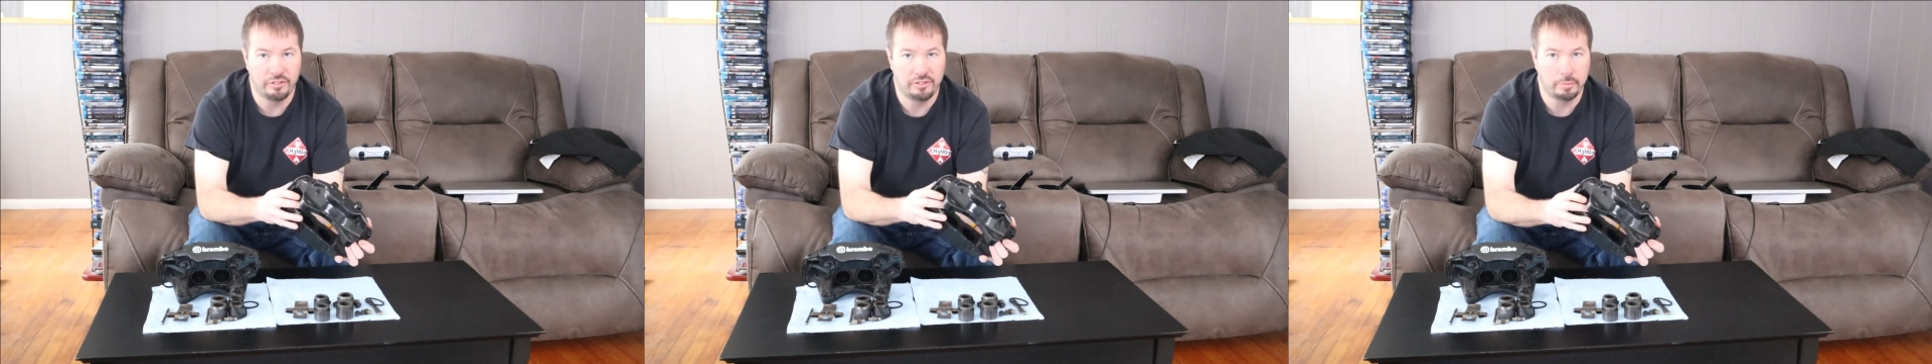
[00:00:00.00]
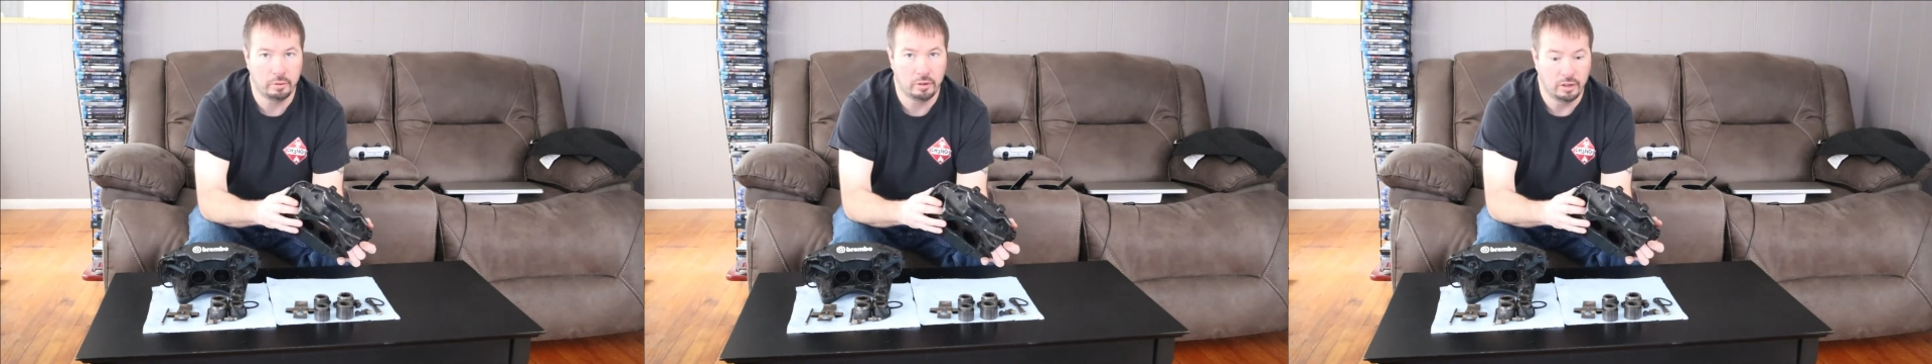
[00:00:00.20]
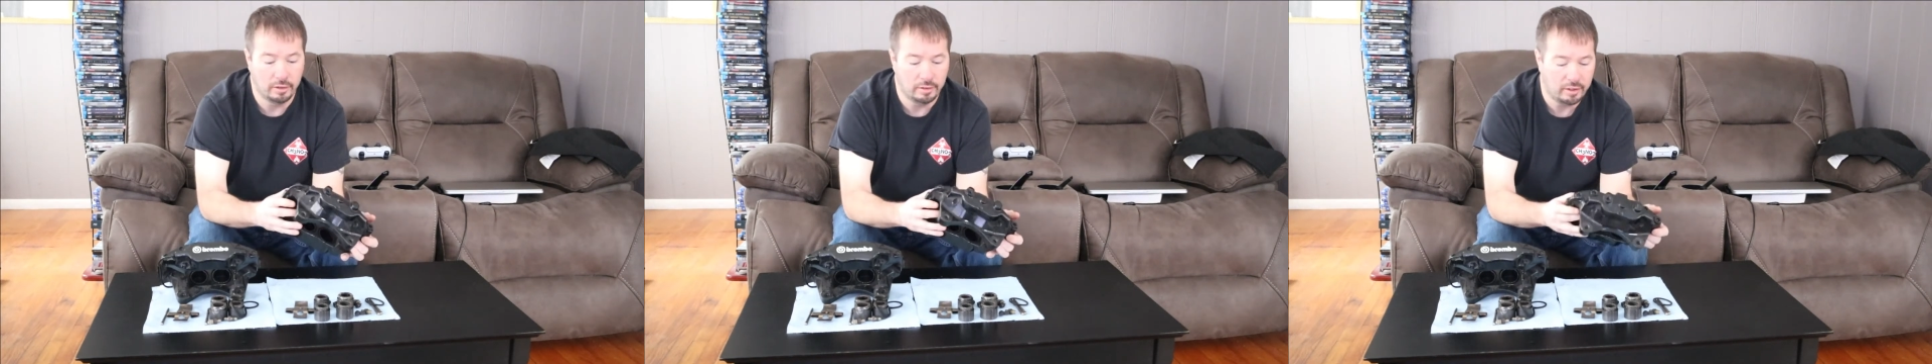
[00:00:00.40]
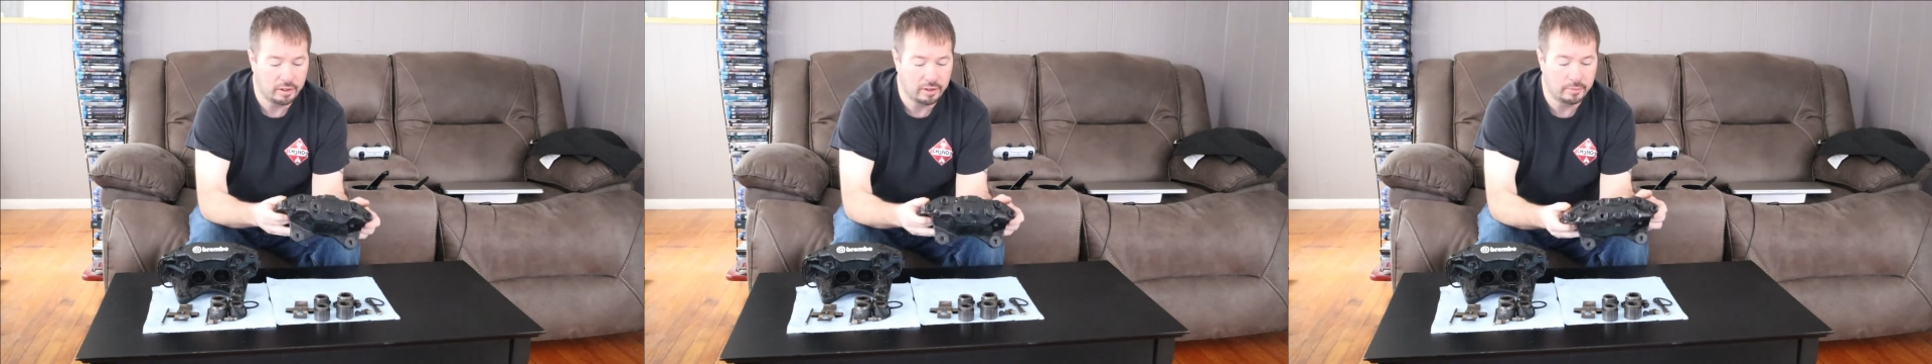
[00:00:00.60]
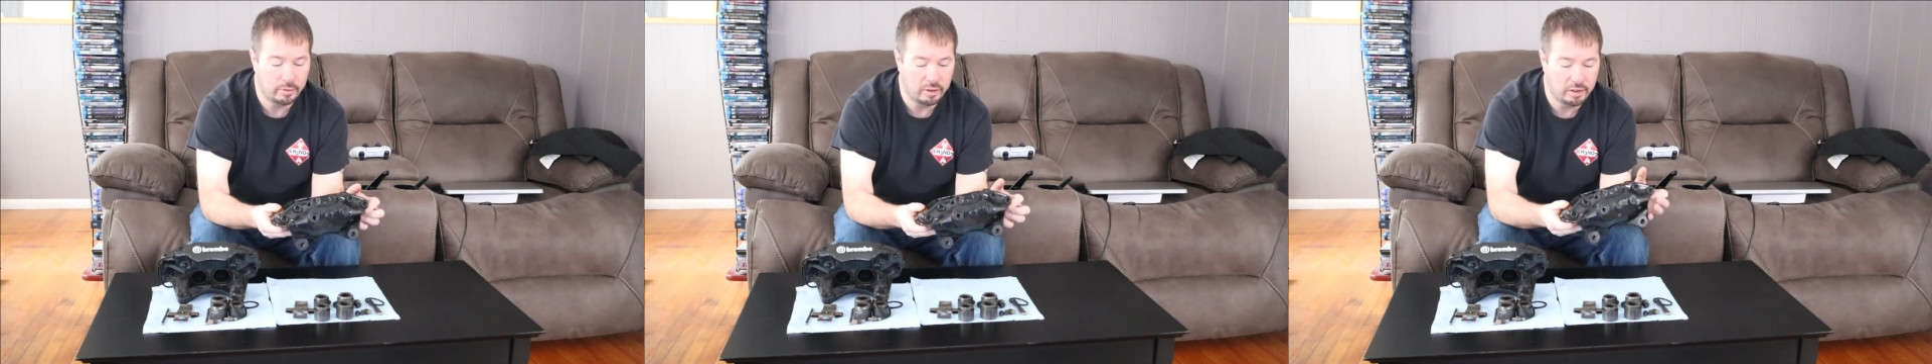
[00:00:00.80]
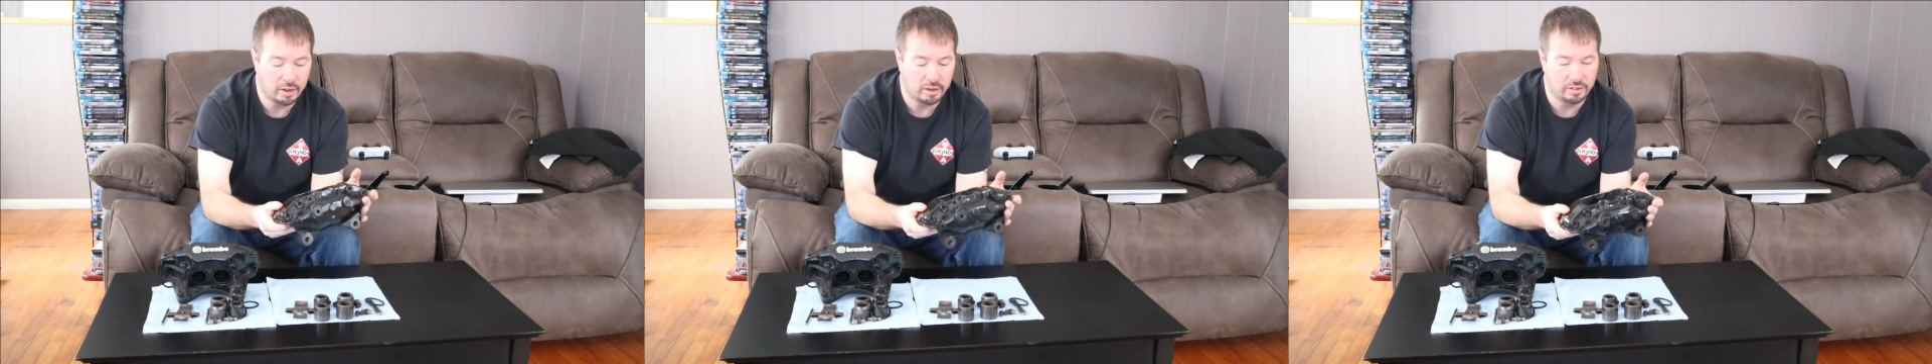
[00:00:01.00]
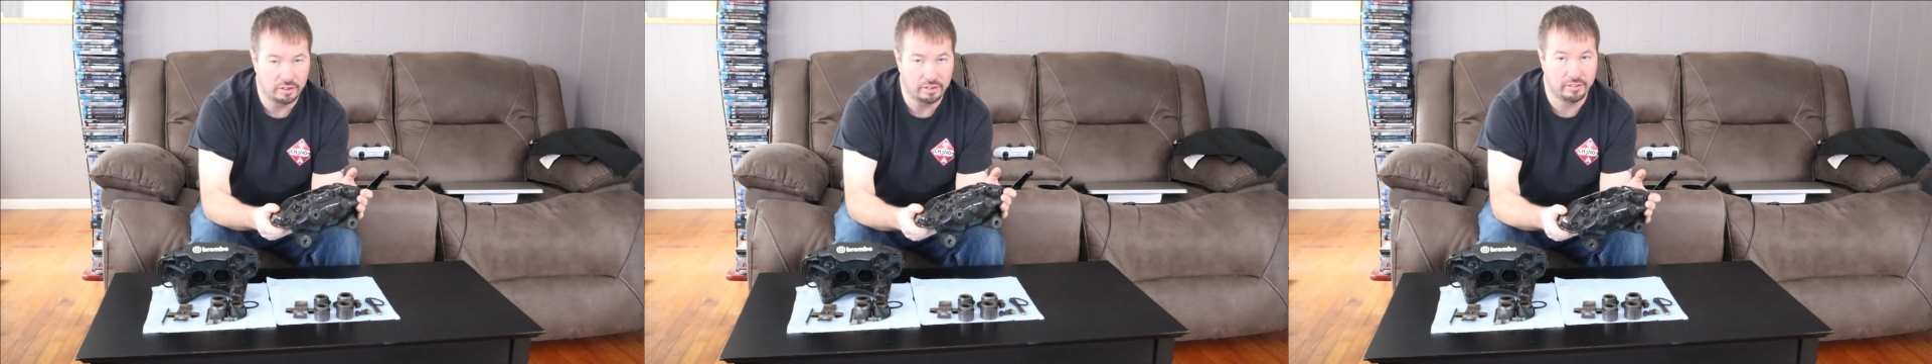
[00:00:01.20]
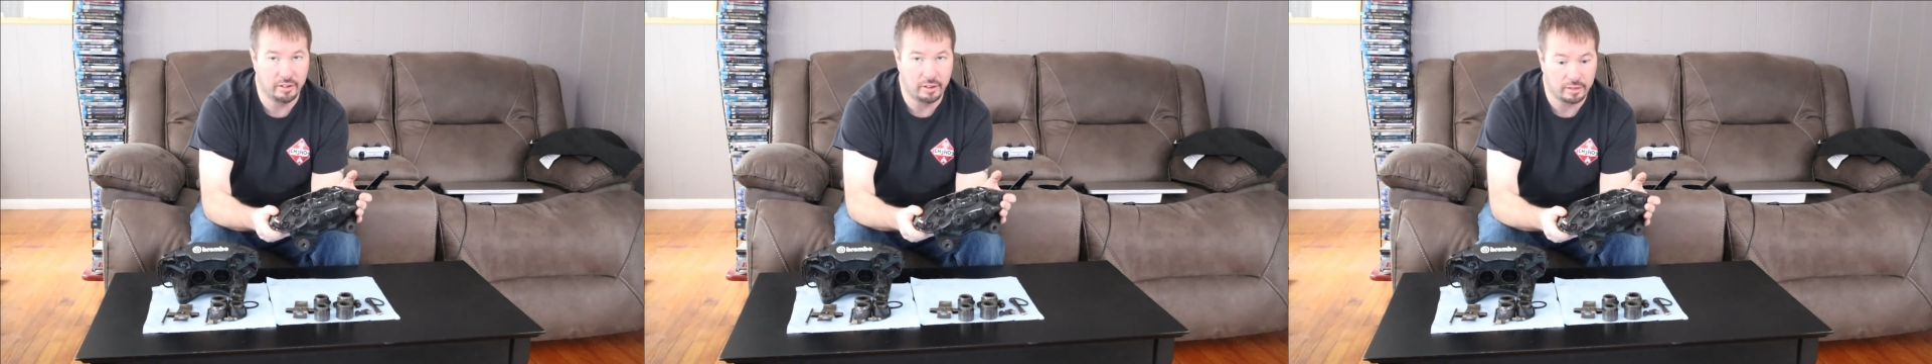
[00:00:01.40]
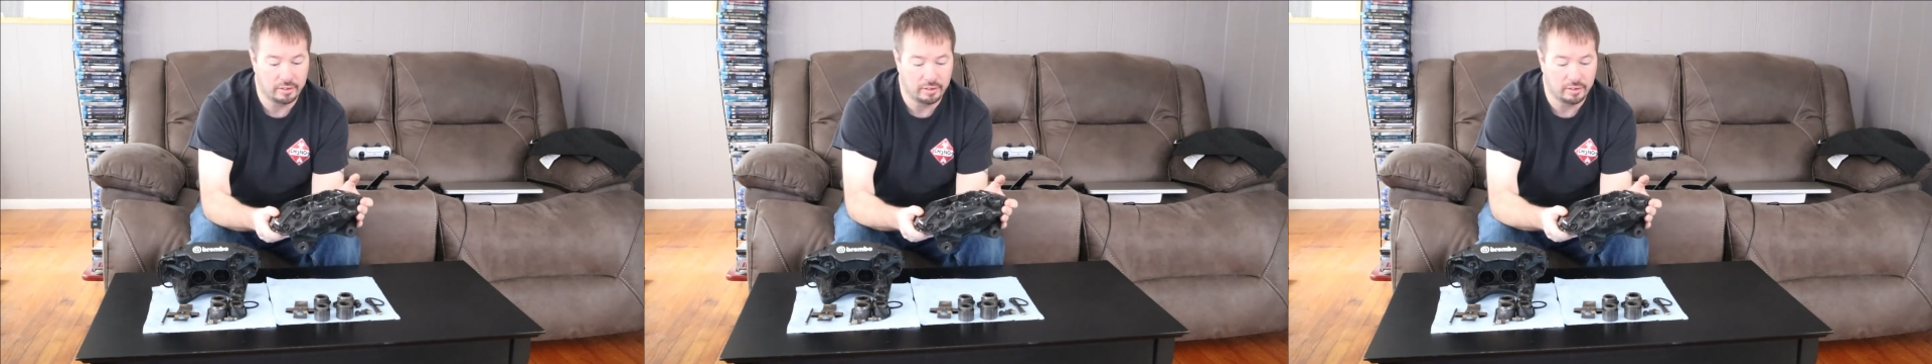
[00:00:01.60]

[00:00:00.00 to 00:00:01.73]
split. They can be done just like